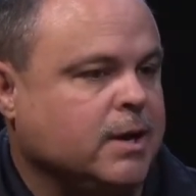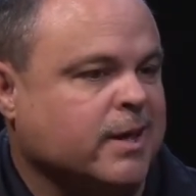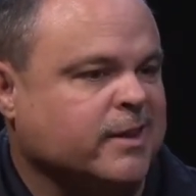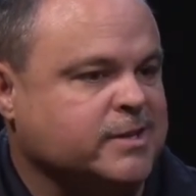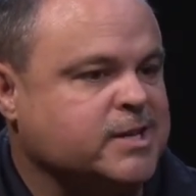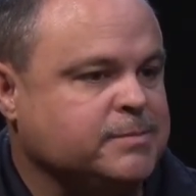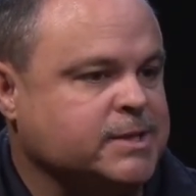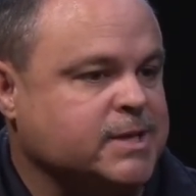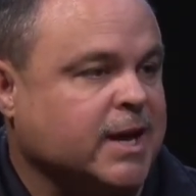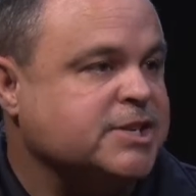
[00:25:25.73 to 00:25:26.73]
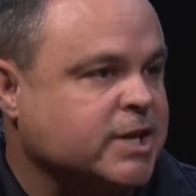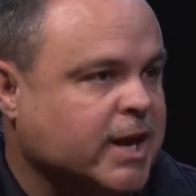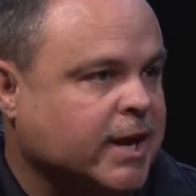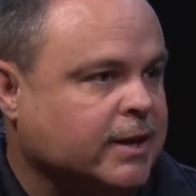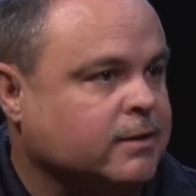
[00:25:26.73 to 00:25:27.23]
and then attempting to
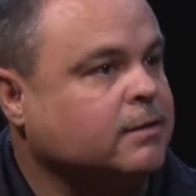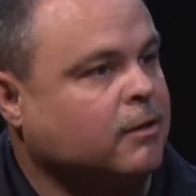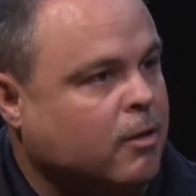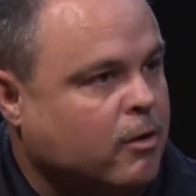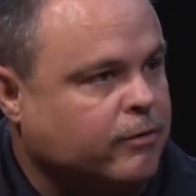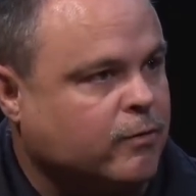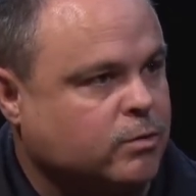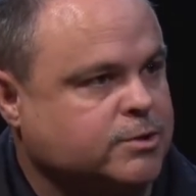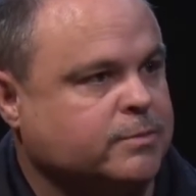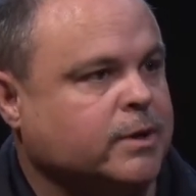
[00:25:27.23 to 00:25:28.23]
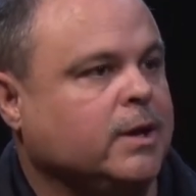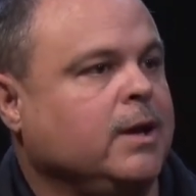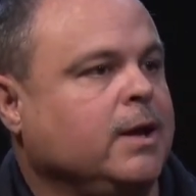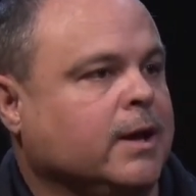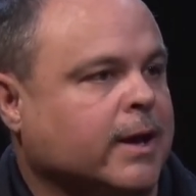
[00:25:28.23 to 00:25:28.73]
educate law enforcement
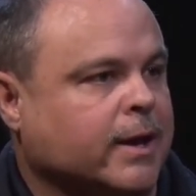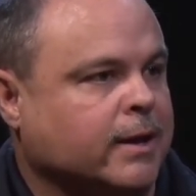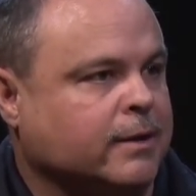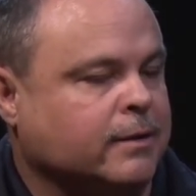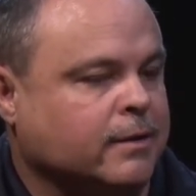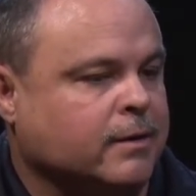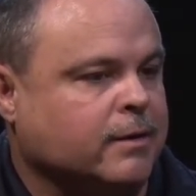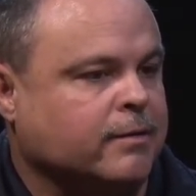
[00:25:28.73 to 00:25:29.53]
and uh,